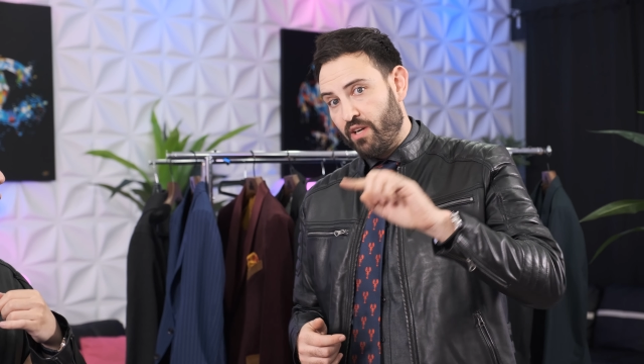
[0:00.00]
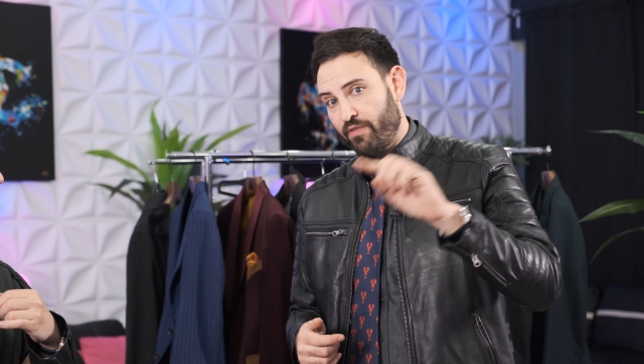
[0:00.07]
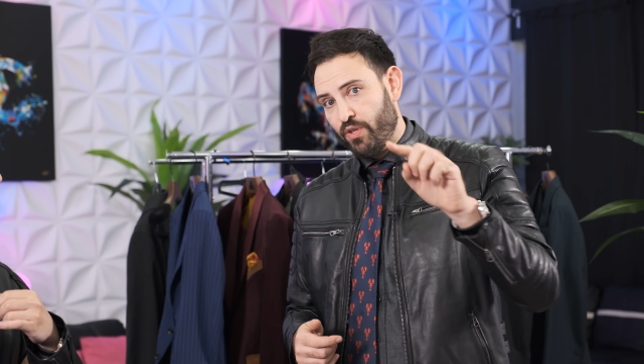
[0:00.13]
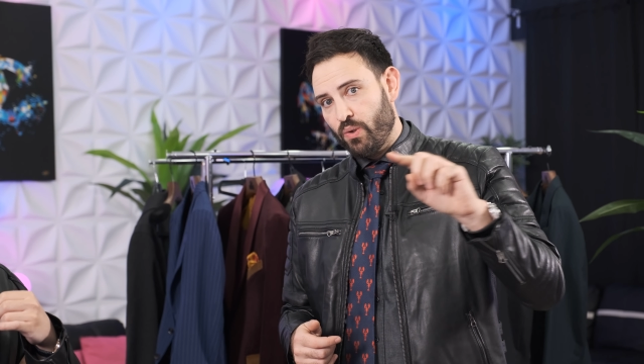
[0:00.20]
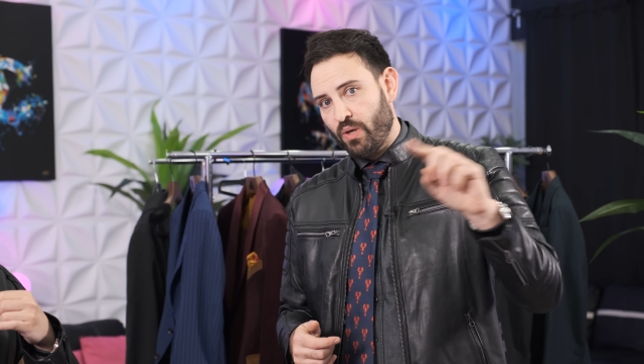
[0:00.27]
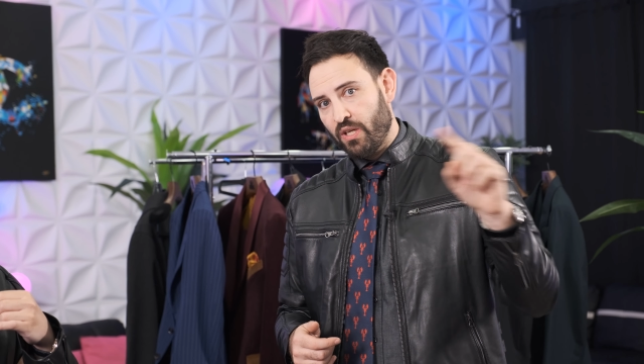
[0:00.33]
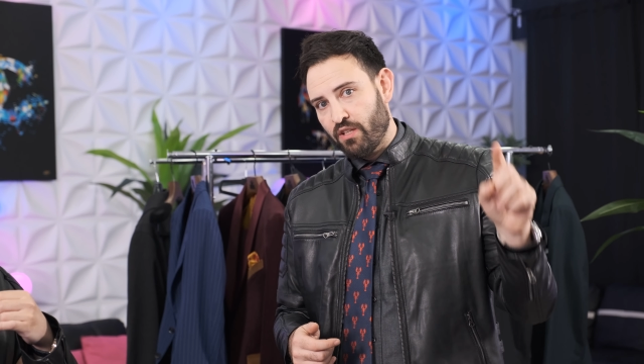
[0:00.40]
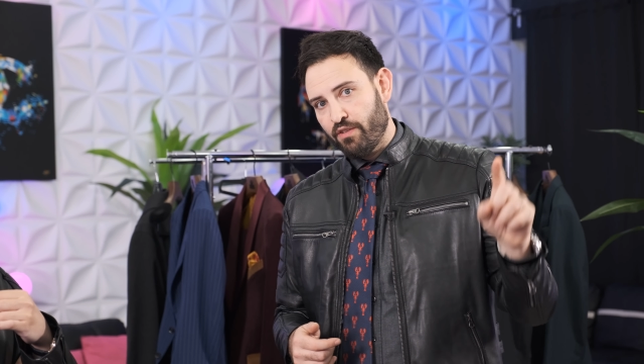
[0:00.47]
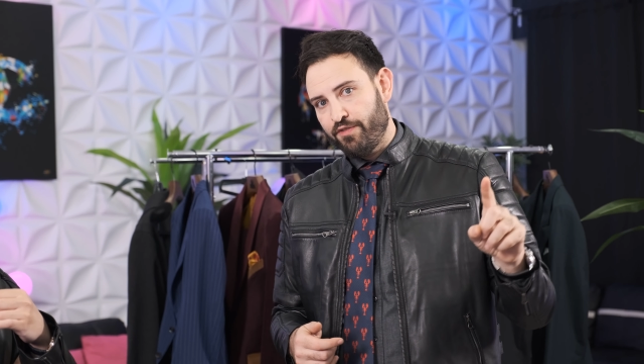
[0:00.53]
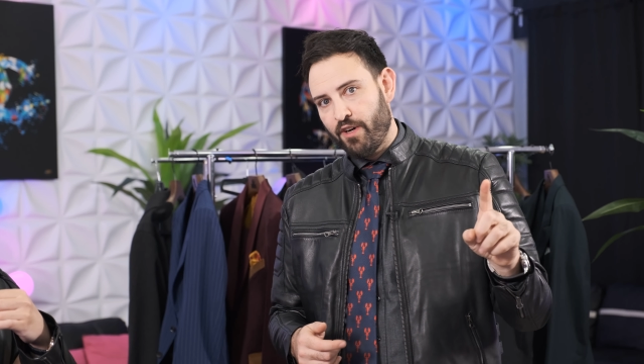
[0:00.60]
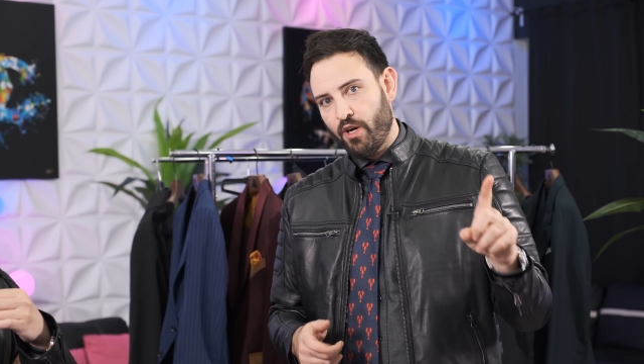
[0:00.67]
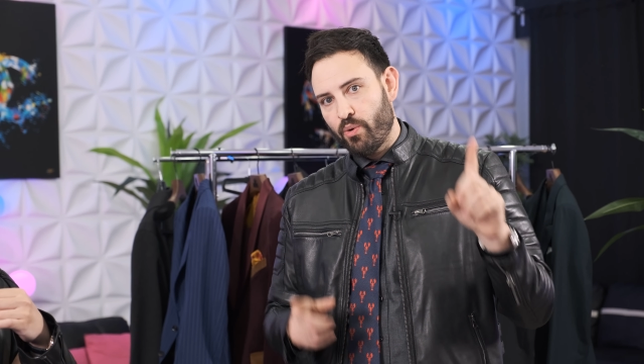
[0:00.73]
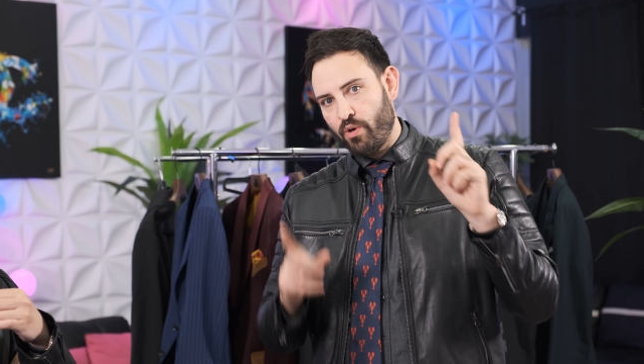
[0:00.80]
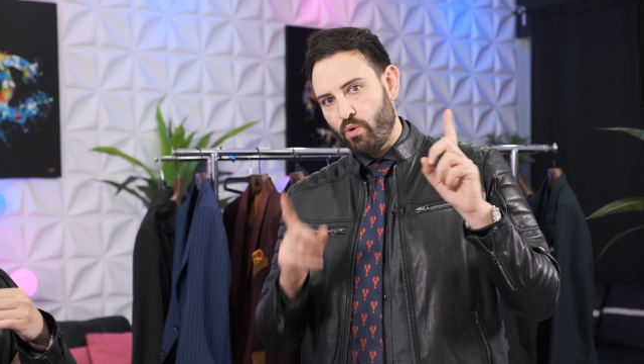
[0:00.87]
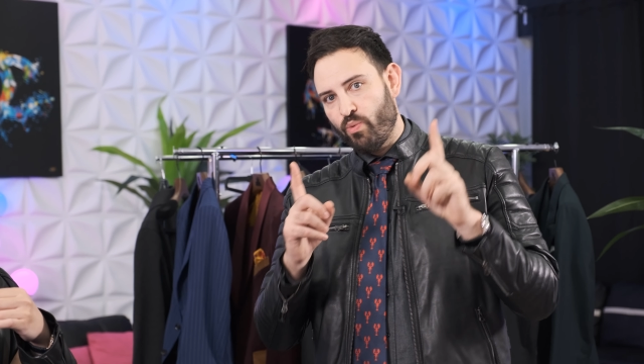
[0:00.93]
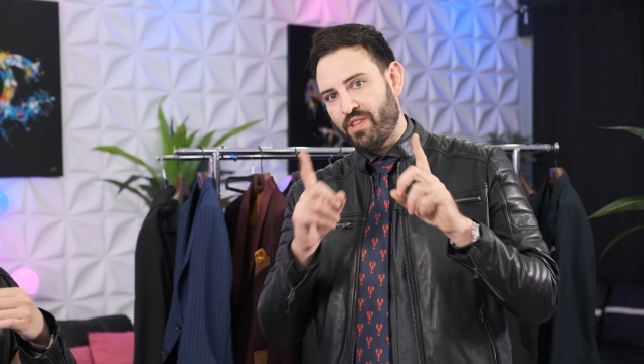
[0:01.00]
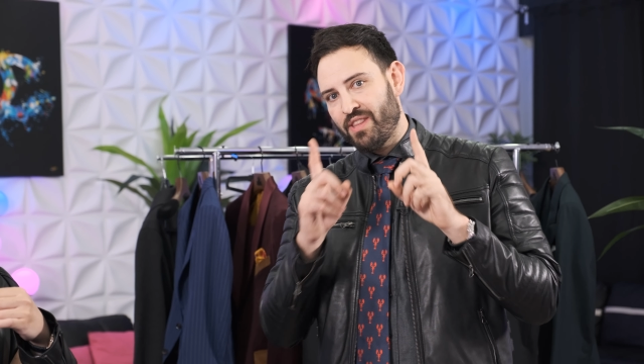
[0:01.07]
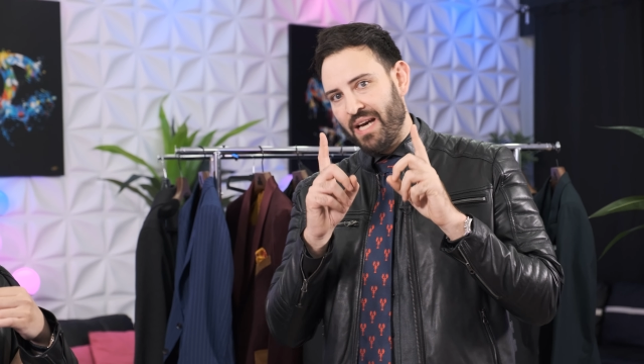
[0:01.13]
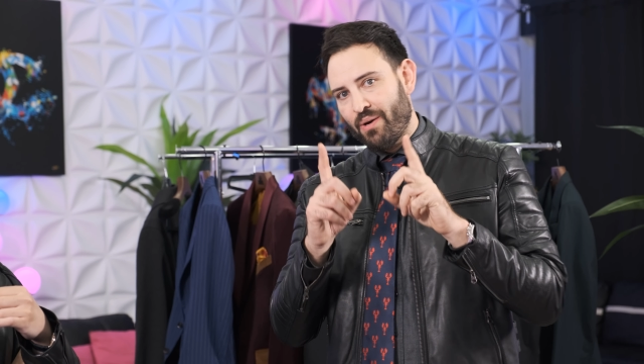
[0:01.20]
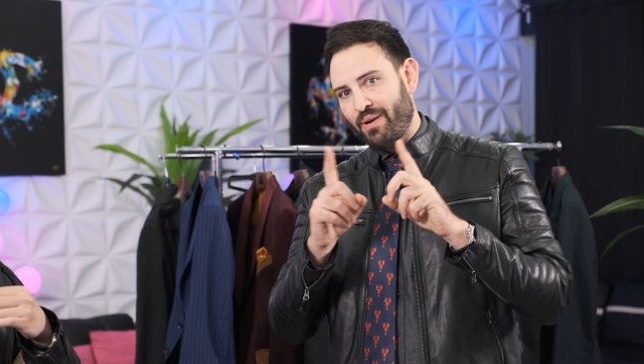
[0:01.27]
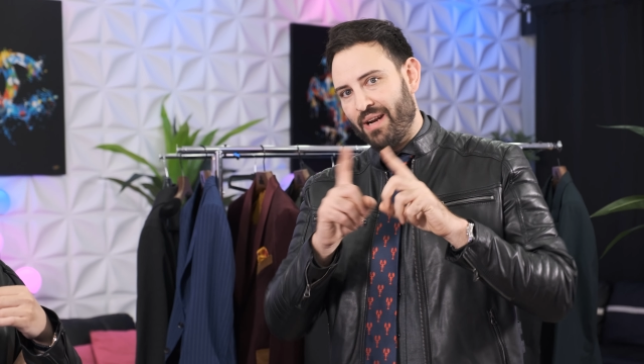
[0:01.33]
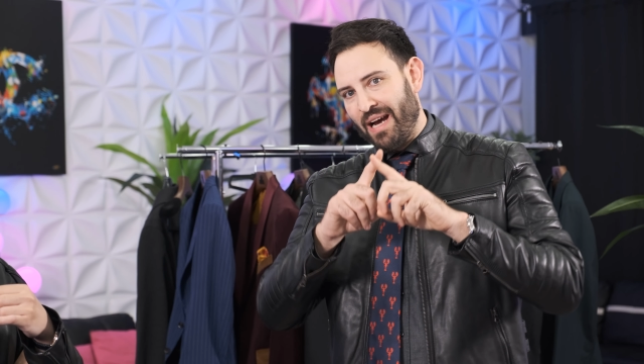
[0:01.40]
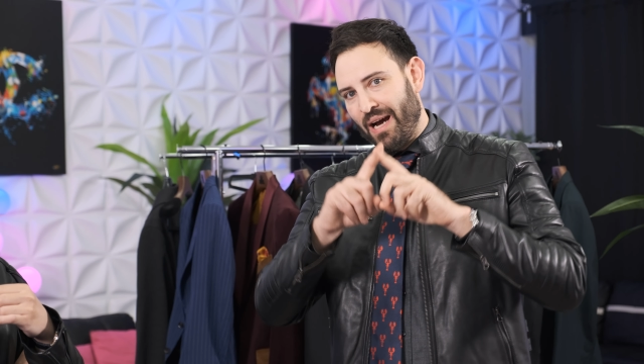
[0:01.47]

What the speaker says: of you on the phone without